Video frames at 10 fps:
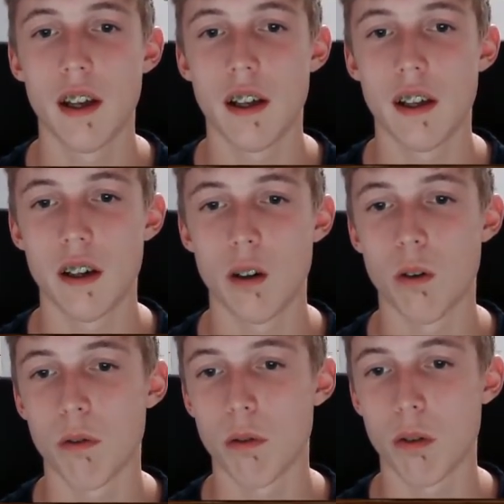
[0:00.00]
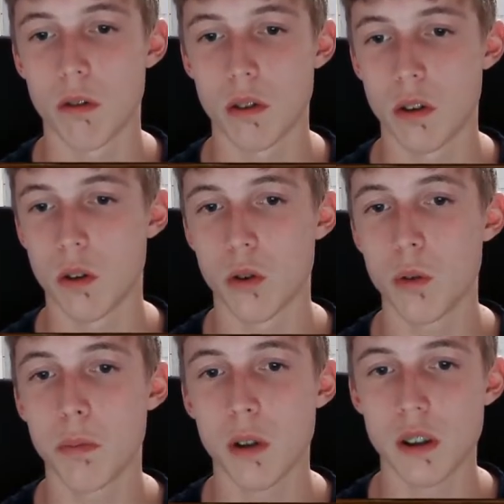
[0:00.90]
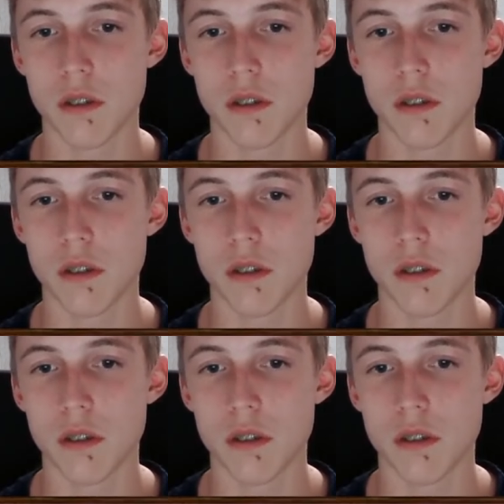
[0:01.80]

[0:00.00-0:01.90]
or for 2 pawns